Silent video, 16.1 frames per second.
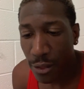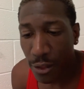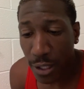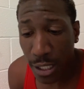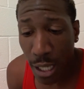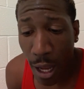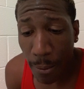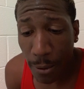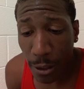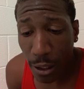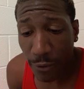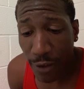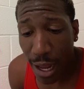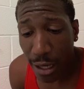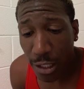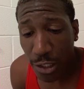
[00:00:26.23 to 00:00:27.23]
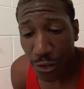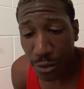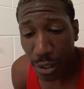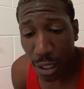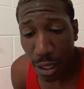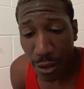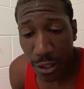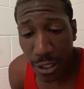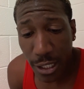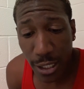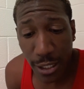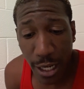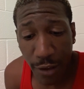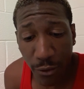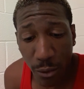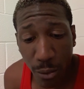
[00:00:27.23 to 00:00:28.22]
the topic of how to treat others is
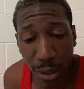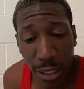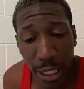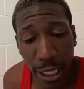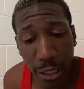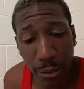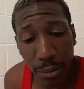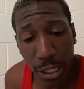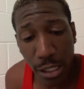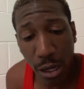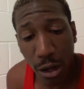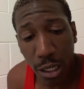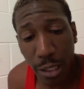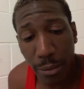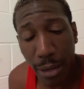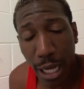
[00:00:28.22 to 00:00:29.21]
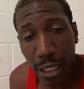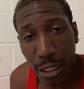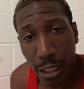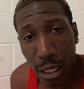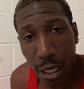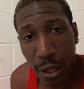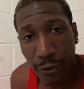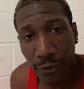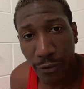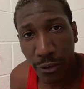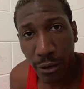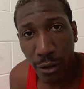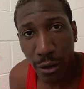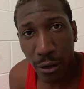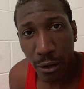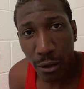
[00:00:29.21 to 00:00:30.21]
never one that could be talked about enough.
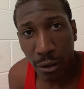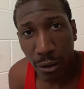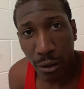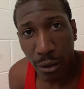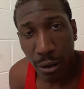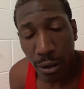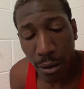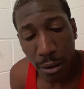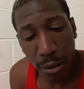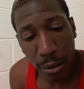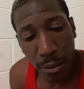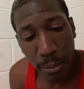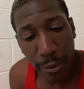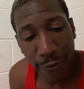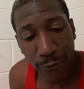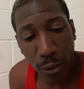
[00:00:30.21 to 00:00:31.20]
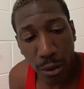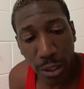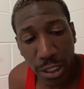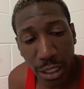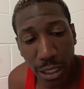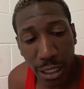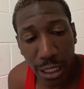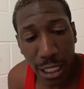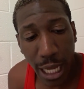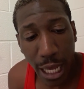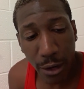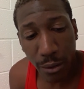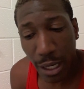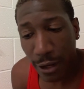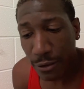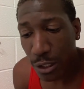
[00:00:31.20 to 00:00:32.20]
But fortunately, I
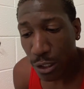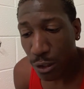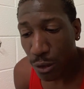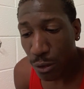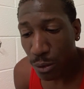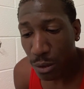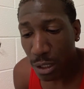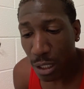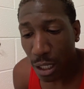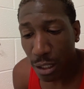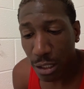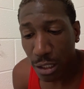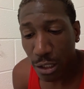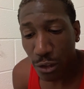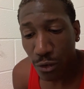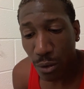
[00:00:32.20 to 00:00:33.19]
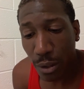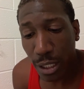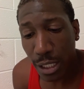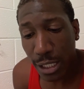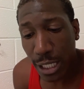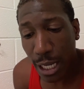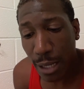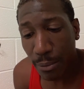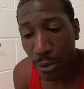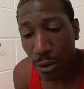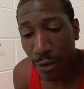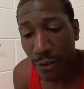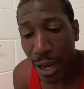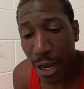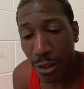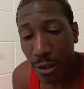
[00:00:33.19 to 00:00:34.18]
don't have to use others to draw an example
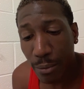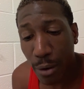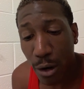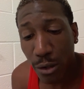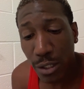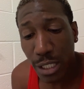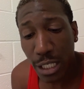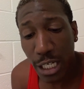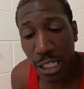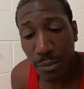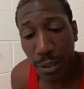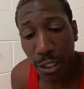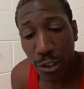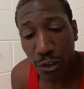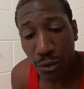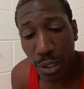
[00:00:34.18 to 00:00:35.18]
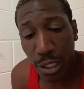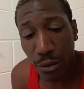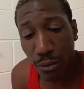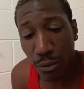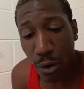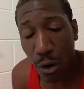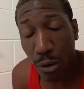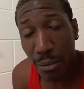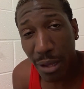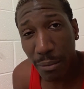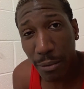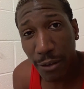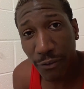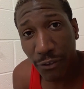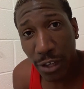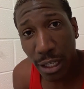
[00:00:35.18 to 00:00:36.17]
of how the person that's being treated wrong may
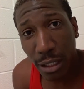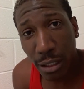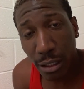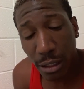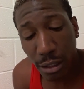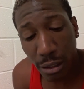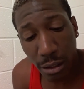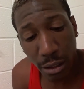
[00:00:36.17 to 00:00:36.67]
be feeling.